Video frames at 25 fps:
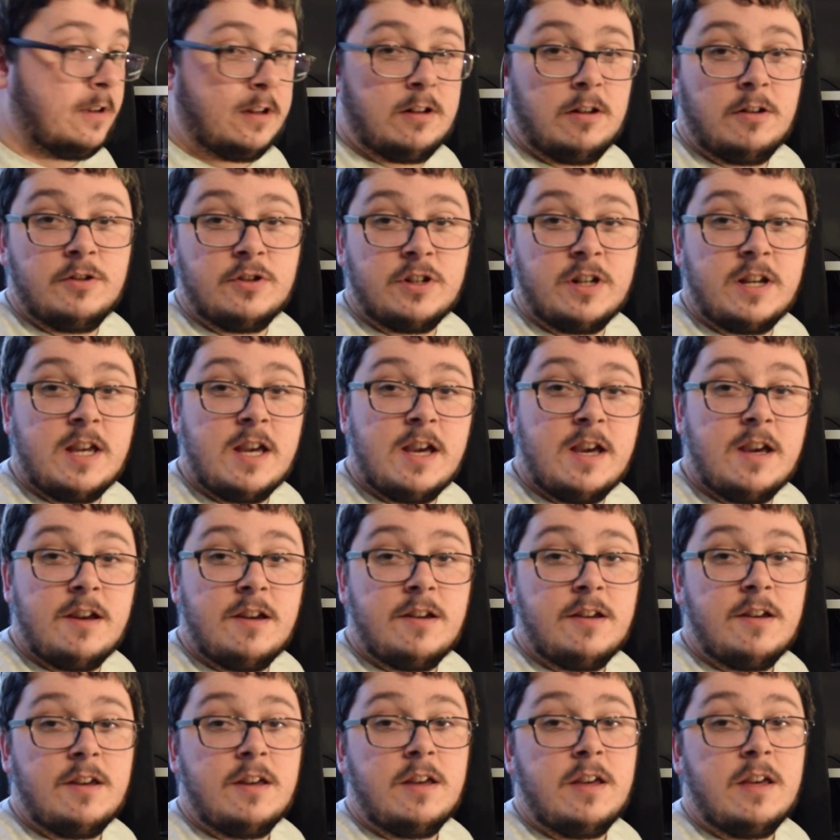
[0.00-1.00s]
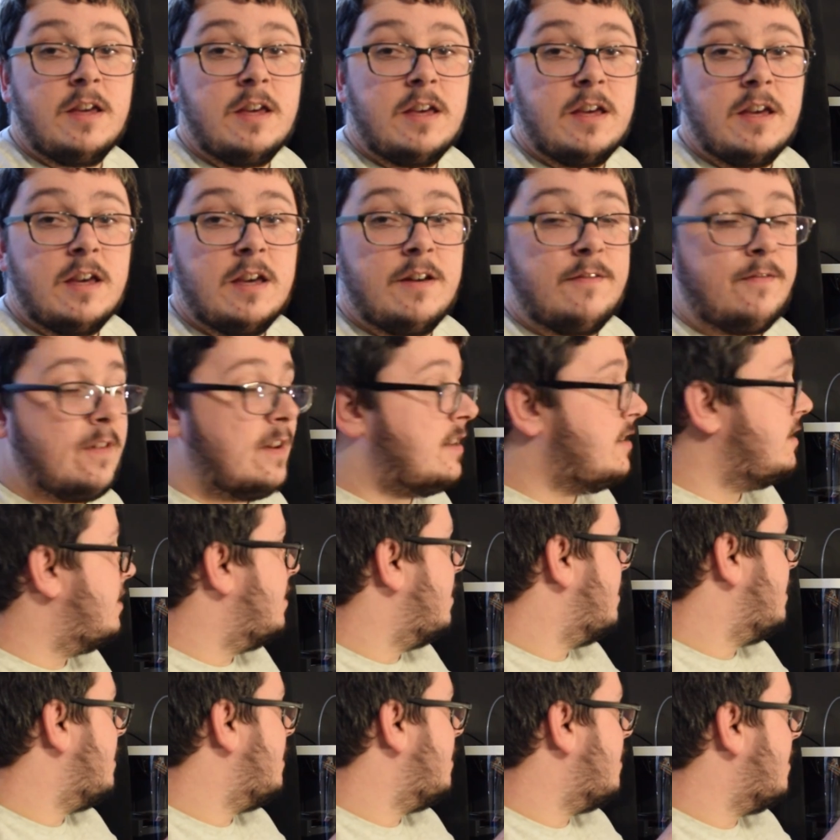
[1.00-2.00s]
enclosure here
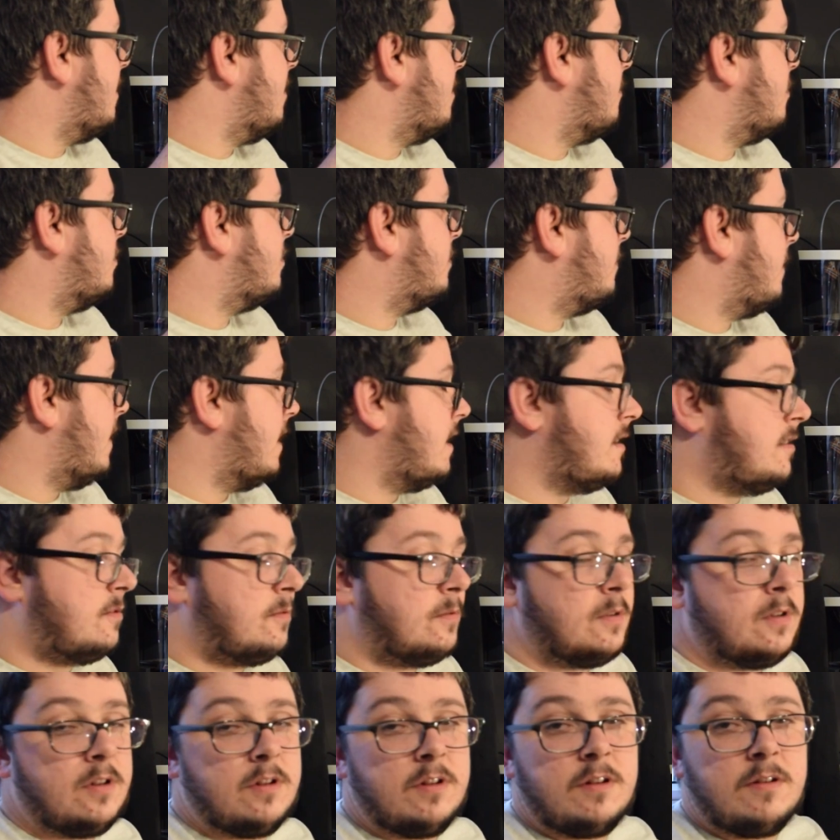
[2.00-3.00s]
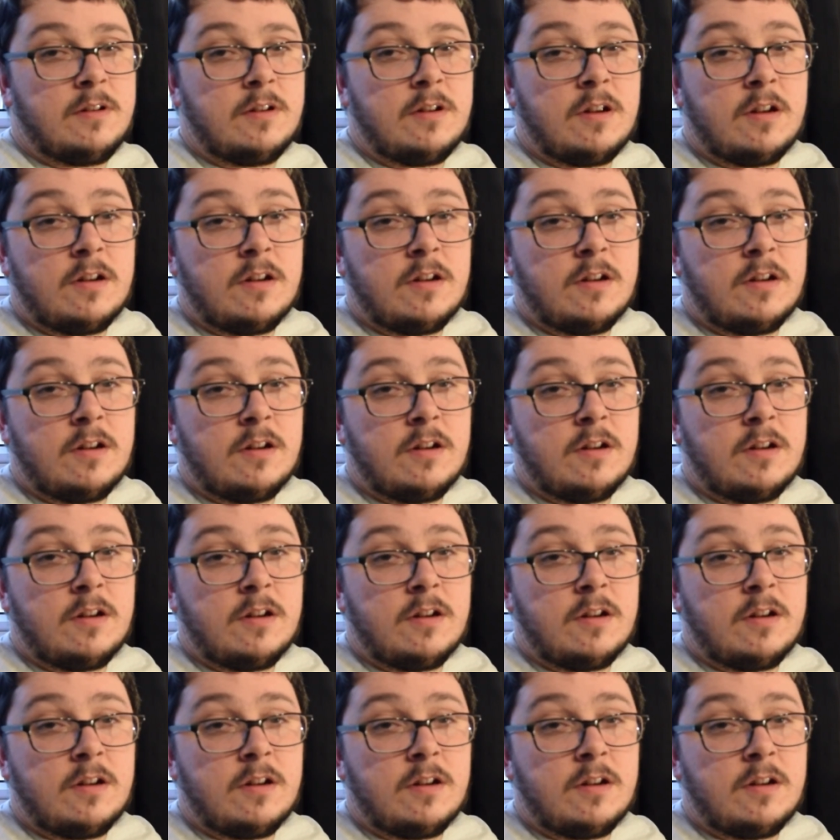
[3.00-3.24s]
eventually and the MOSFET into an,